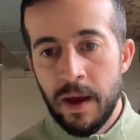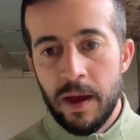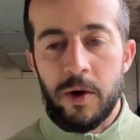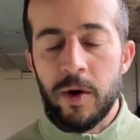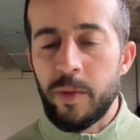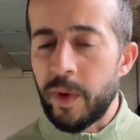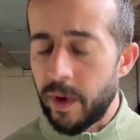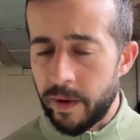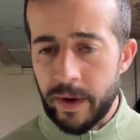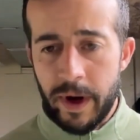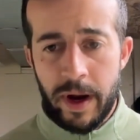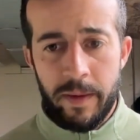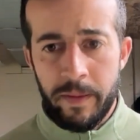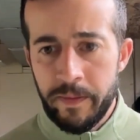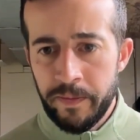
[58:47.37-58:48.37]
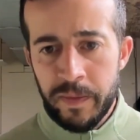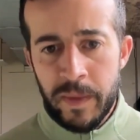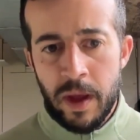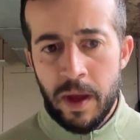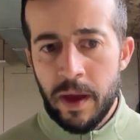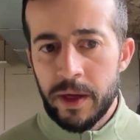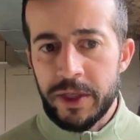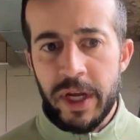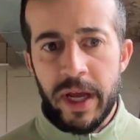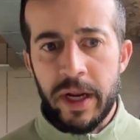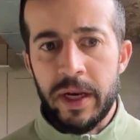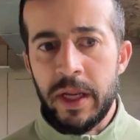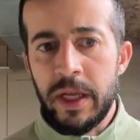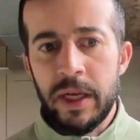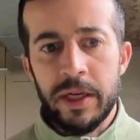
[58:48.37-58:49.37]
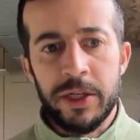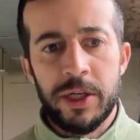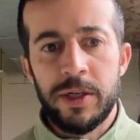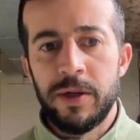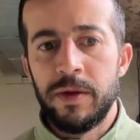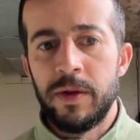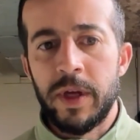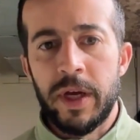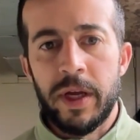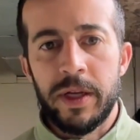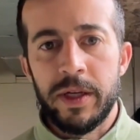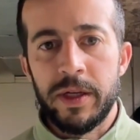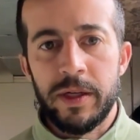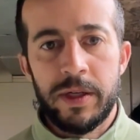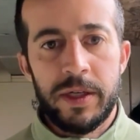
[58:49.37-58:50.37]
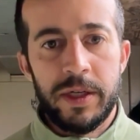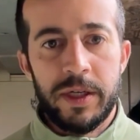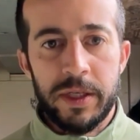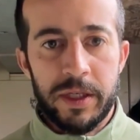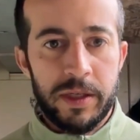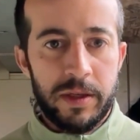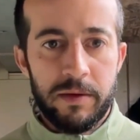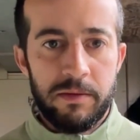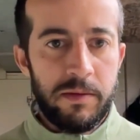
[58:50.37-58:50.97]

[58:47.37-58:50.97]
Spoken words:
Her program, she had a knee issue that she just,